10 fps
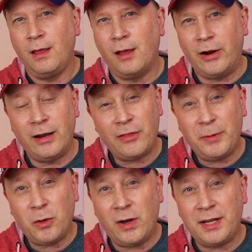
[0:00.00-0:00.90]
All right, another
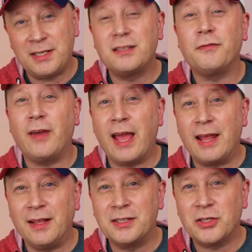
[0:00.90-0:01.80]
big one is it's
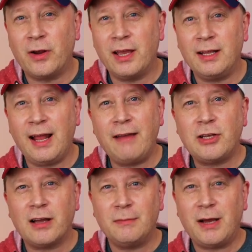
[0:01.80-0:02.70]
fanless, all right? And I've
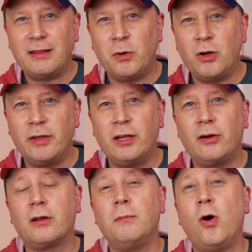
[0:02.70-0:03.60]
talked about the one over
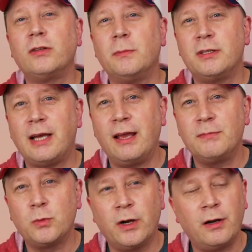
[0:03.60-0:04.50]
here multiple
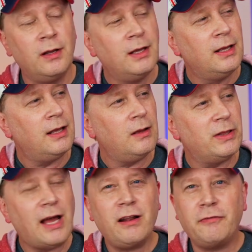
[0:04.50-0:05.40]
times where
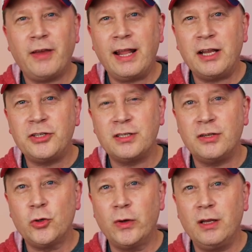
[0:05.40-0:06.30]
Without a fan, it's just
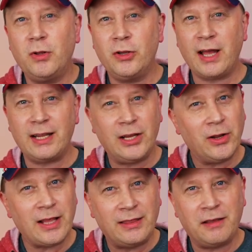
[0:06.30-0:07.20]
enjoyable. You're not
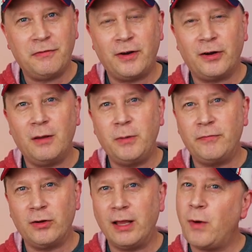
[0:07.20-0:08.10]
hearing that thing fire up
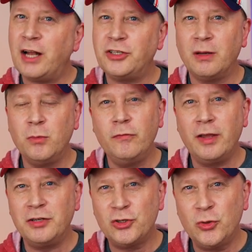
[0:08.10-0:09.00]
if you're like watching a
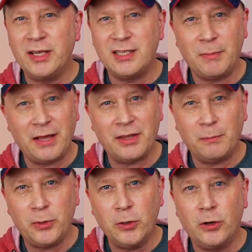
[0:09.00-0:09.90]
movie and just doing something on the
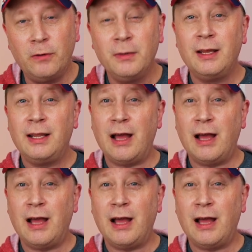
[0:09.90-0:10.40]
computer.